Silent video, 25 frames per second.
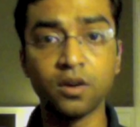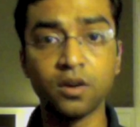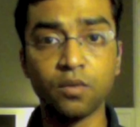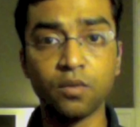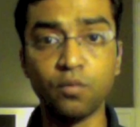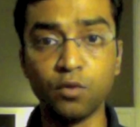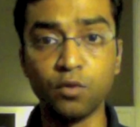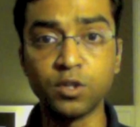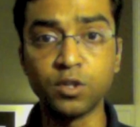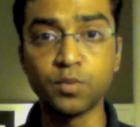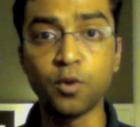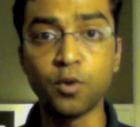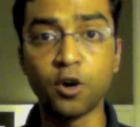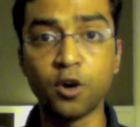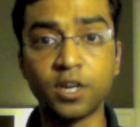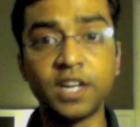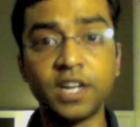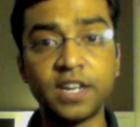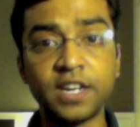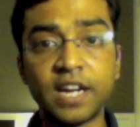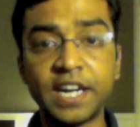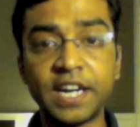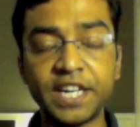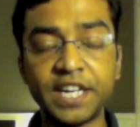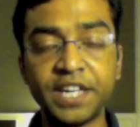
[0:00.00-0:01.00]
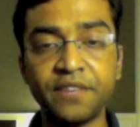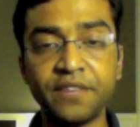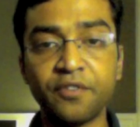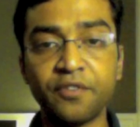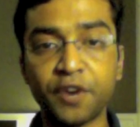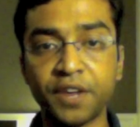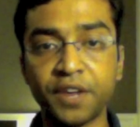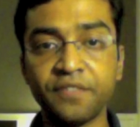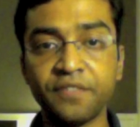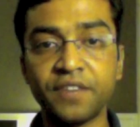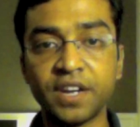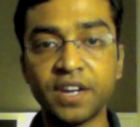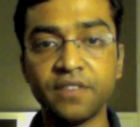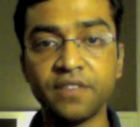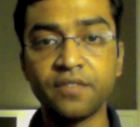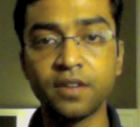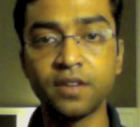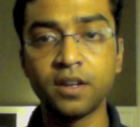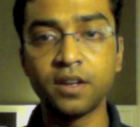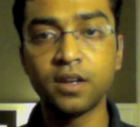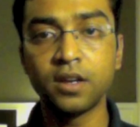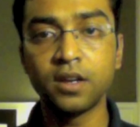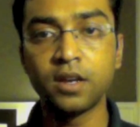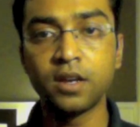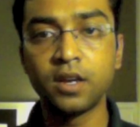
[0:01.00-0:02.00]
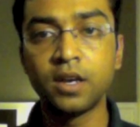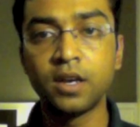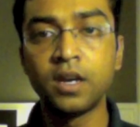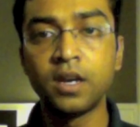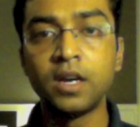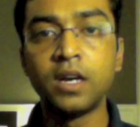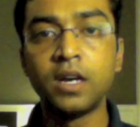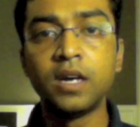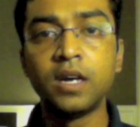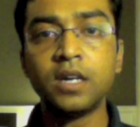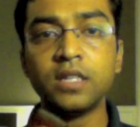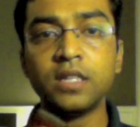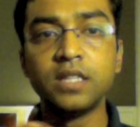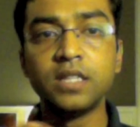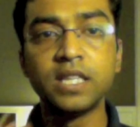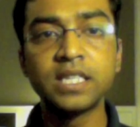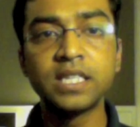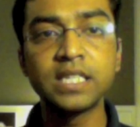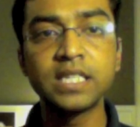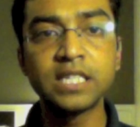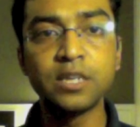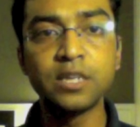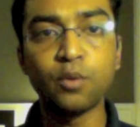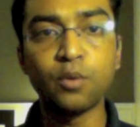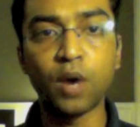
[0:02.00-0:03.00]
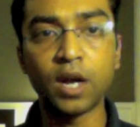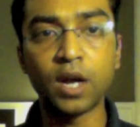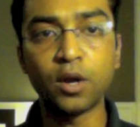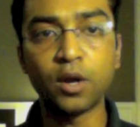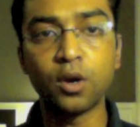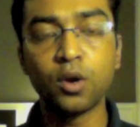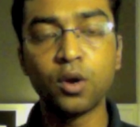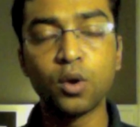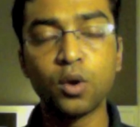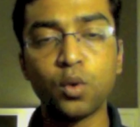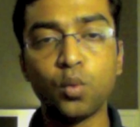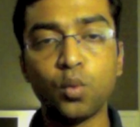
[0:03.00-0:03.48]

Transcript: was born in 1945. This is the one